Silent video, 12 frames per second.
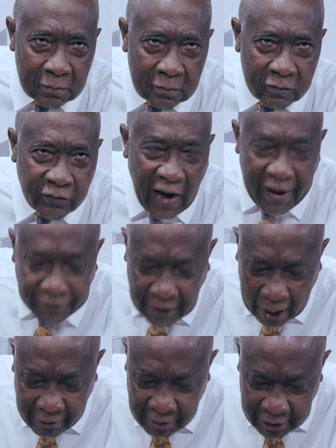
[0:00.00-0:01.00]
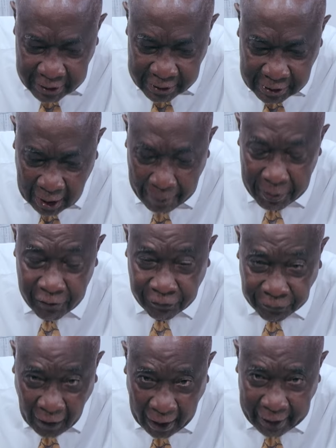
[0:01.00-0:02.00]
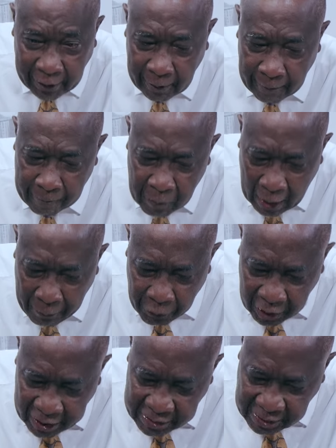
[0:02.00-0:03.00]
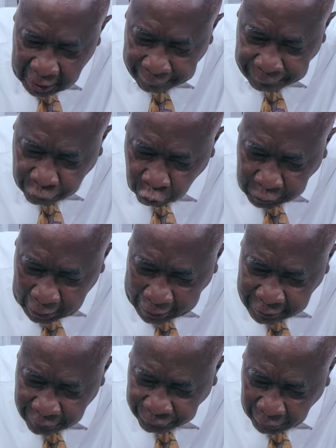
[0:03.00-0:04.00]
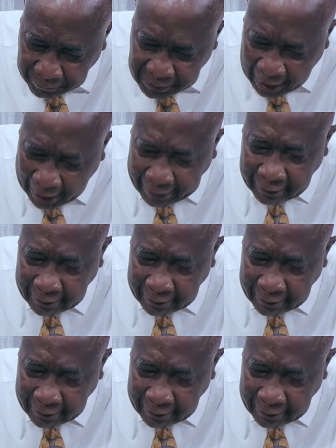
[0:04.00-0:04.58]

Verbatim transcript: 5,000 is coming. Fine. I'm going to save 2,000 from that.